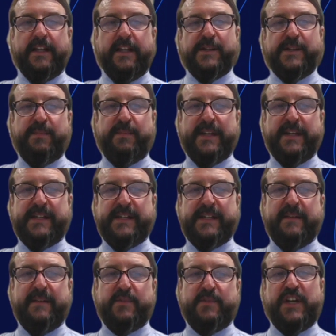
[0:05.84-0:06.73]
Hello, Space
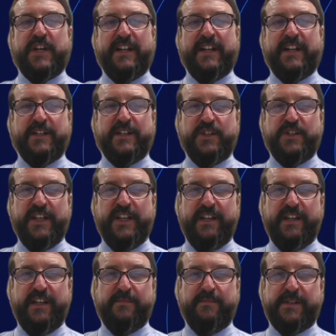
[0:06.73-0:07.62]
Apps Challenge
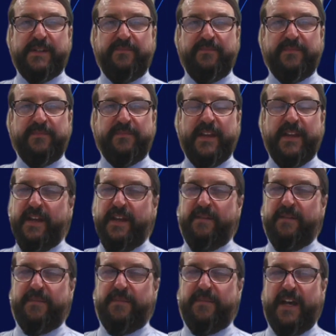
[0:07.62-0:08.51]
teams.
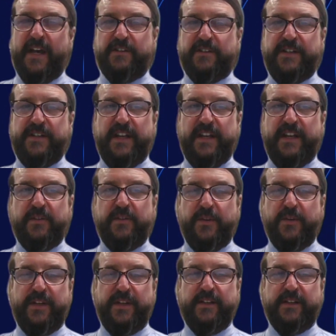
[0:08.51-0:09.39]
I'm Dr. Daniel
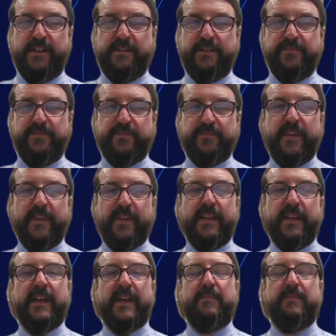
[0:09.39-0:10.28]
O'Neill.
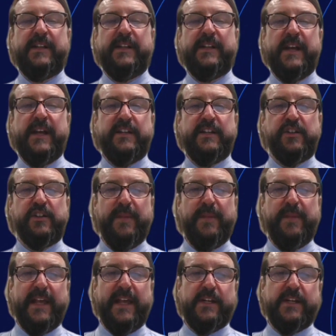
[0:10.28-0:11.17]
I'm a technical
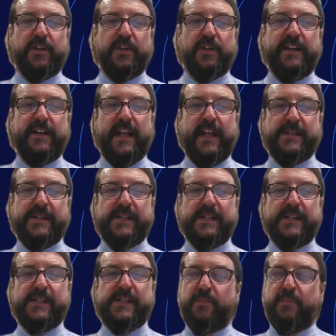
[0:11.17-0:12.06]
manager at
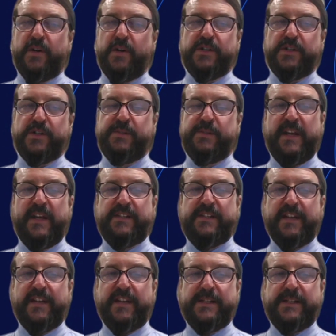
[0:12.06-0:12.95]
NASA's Marshall
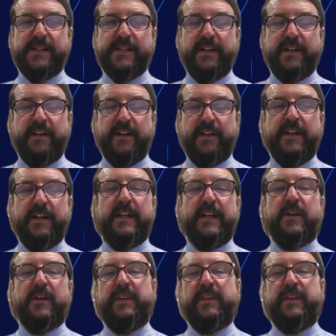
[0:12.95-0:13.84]
Space Flight Center
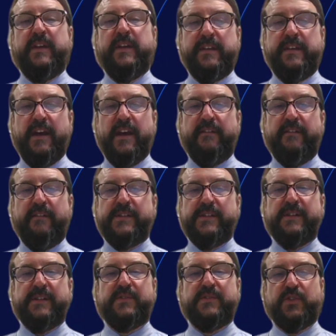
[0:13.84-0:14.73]
within the
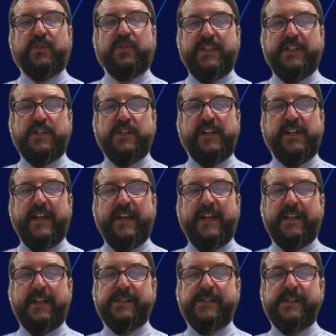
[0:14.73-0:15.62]
Office of Strategic
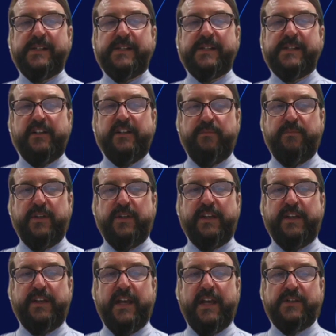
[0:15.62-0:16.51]
Analysis and
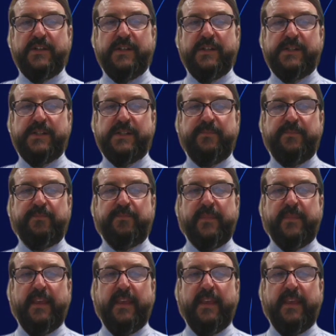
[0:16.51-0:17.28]
Communications.